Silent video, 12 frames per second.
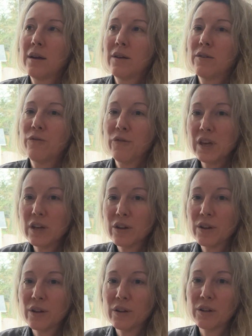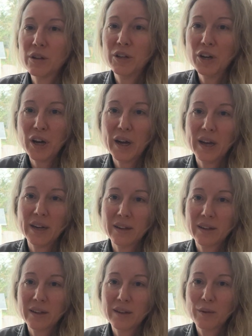feel good?
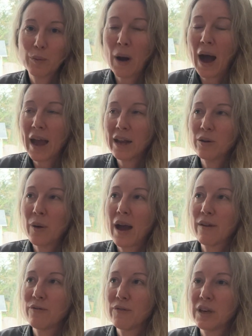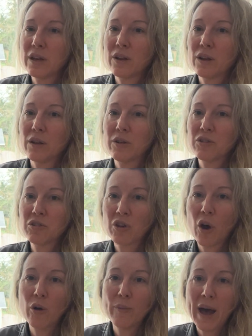Why do I feel
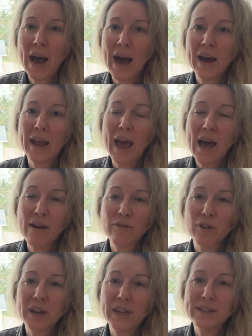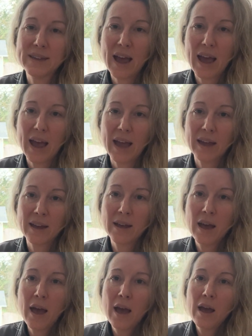so bad every day?
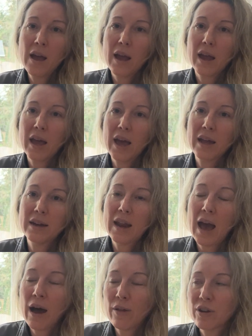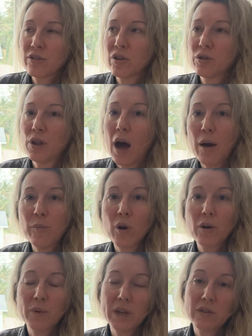And now there's a lot
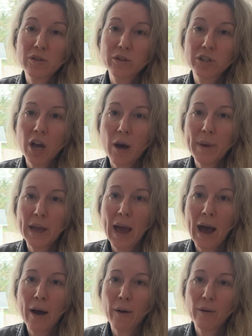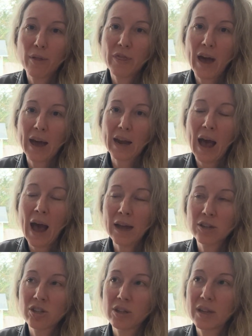more research coming out that
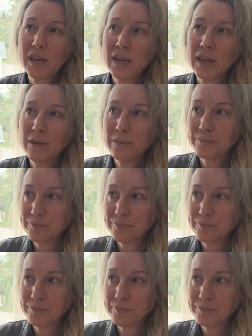actually